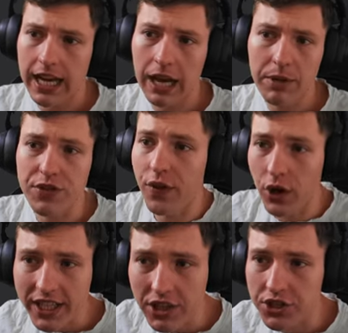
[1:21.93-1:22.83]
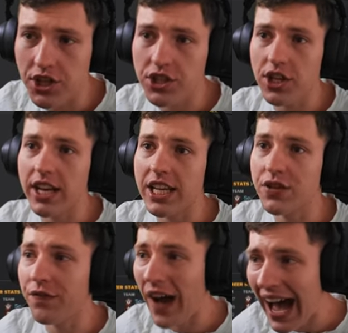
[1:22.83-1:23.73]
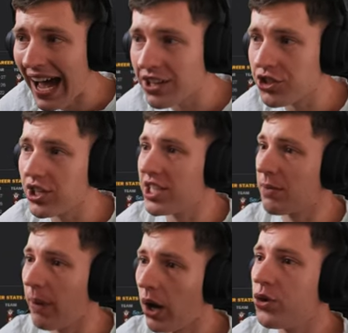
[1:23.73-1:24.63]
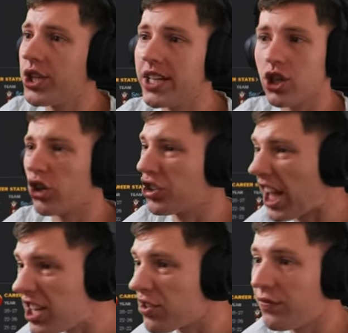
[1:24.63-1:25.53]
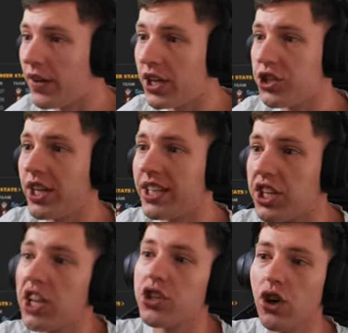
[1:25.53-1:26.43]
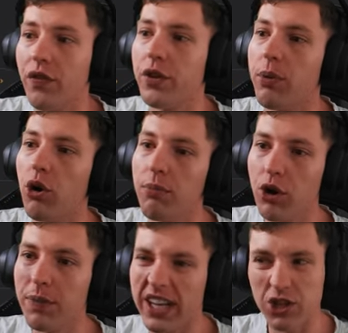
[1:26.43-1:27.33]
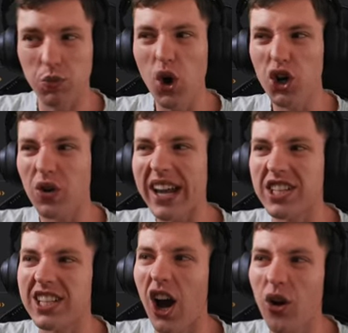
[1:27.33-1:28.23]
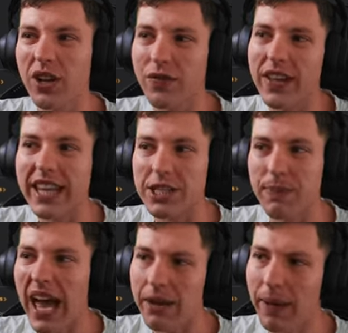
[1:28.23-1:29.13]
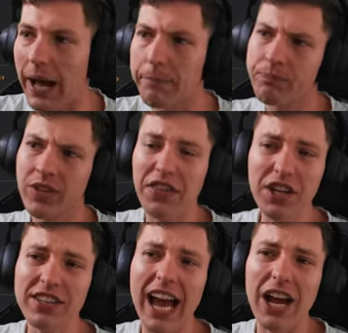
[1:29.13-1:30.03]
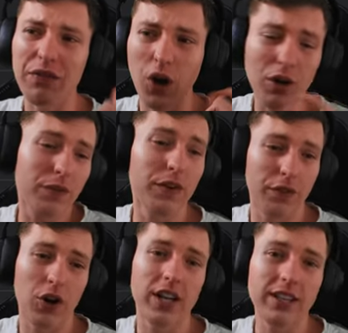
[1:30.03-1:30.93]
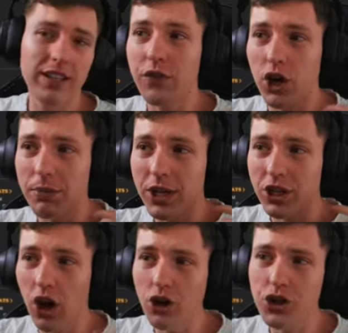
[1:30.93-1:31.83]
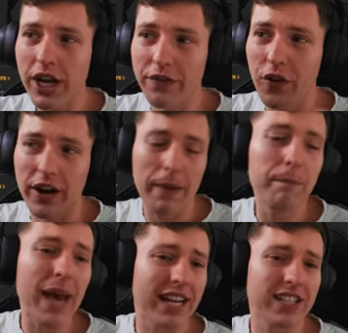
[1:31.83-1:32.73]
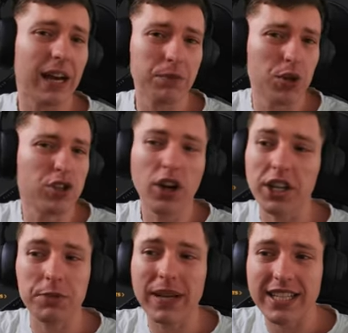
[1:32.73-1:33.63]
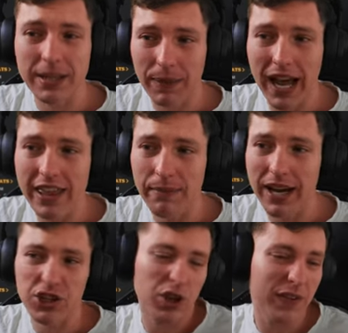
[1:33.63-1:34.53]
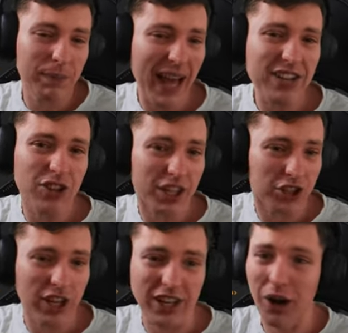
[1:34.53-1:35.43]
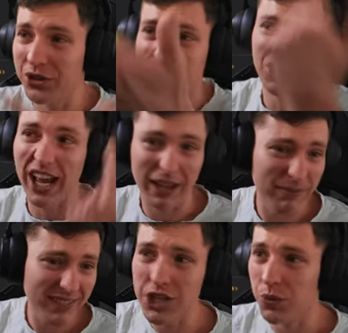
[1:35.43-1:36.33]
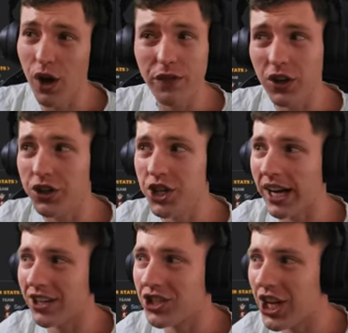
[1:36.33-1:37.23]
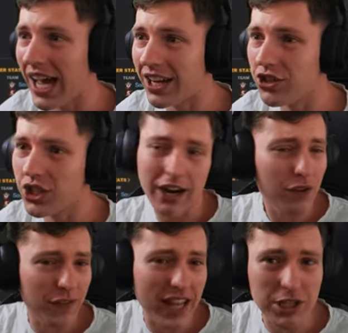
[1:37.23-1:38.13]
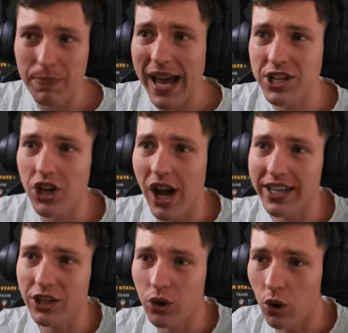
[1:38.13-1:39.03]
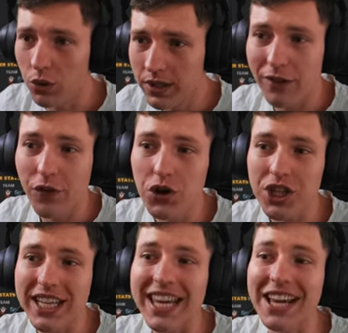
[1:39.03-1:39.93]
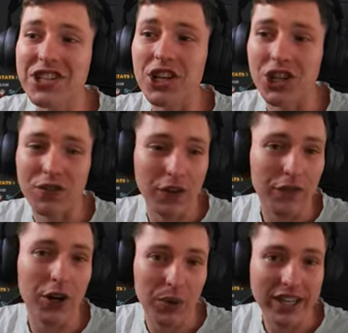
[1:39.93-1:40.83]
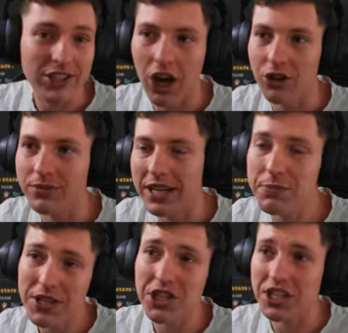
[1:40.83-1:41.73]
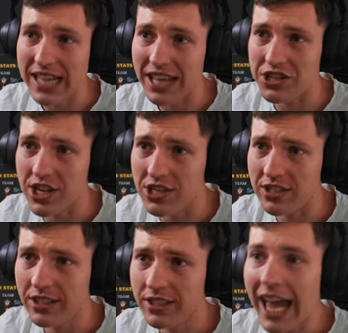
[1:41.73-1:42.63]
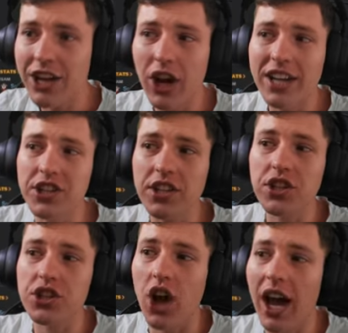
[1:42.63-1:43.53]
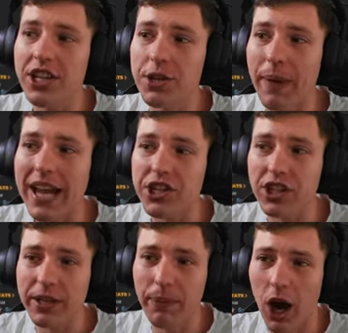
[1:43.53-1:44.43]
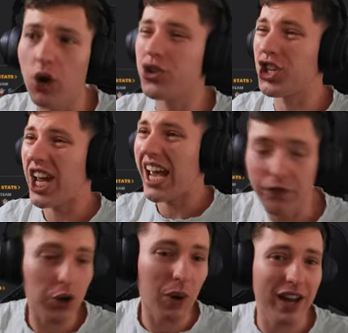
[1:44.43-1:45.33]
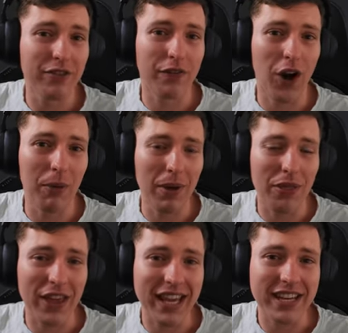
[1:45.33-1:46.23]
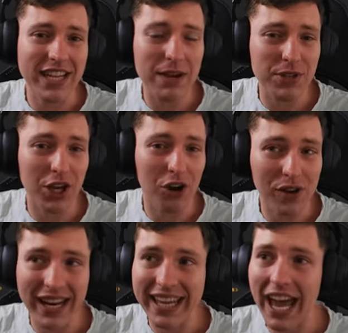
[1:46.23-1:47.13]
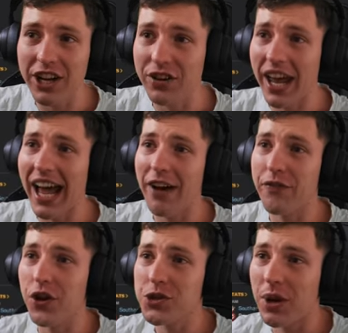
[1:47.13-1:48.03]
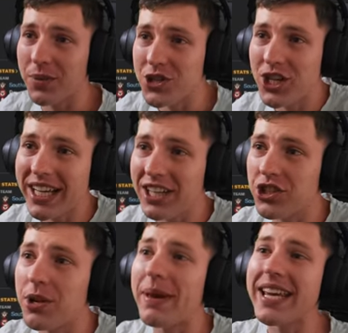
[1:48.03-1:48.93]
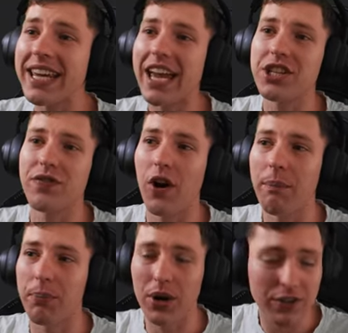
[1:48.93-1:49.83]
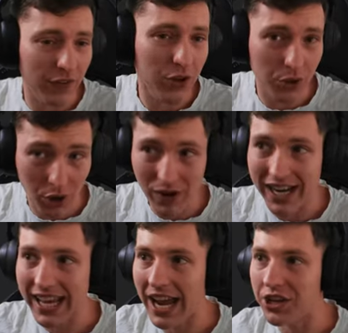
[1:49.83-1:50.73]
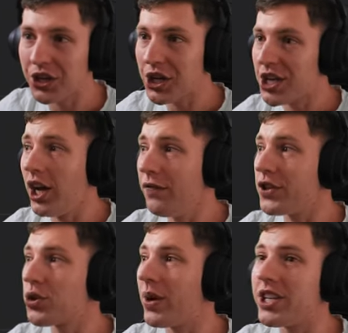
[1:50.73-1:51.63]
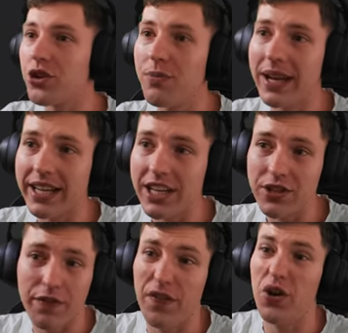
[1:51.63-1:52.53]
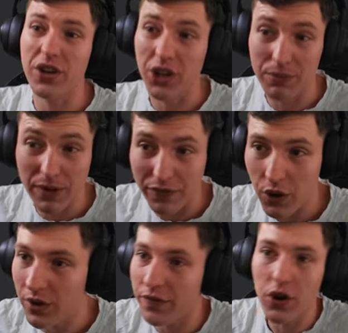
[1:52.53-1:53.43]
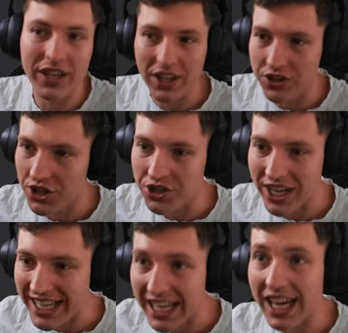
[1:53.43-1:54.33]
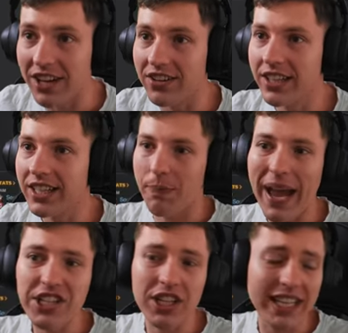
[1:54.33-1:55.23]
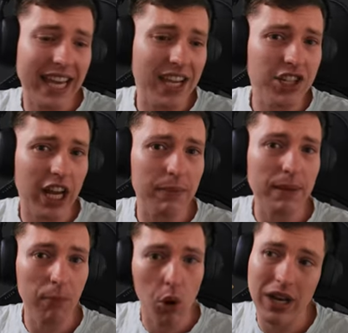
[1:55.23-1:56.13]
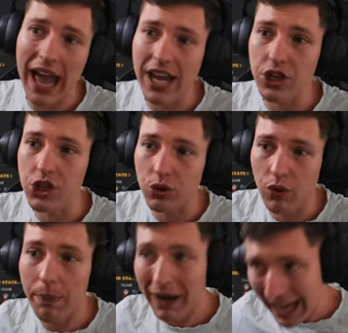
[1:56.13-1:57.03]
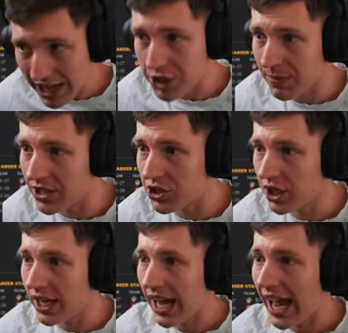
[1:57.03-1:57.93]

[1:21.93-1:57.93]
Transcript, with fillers: Um, he's very consistent. He's fast. He's a poacher. He's got decent finishing, decent off the ball movement. His work rate's the only thing that's bad, but at the end of the day, I've got him for free. I've got him on a contract for an impact sub, so he's not expecting to play that much. So if he plays like shit, I'll just sell him. He's worth a good chunk of change. I don't think that's a bad signing at all. But unfortunately, he is injured for three weeks, so he's missing the start of the season. And I did decide to basically poach everyone from the teams that got relegated. And our first one was Nicolas Dominguez from Brentford, who got relegated. Signed it for 22 million and he's a very good midfielder, very consistent again. So basically, he is going to be Morlane's replacement.